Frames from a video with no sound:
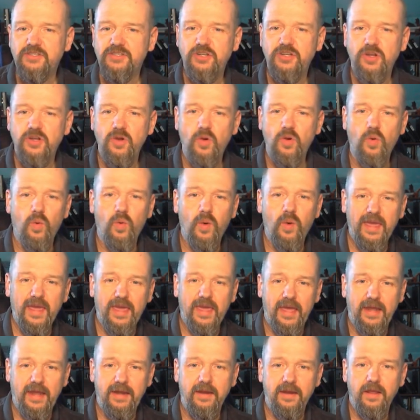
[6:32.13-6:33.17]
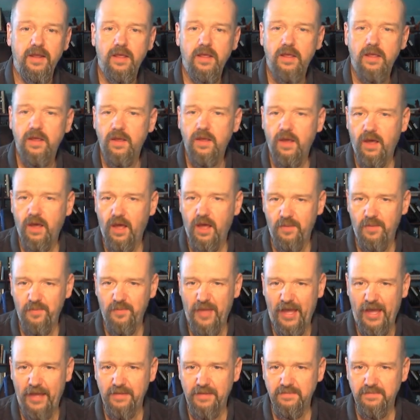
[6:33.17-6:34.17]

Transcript: to quicken combat.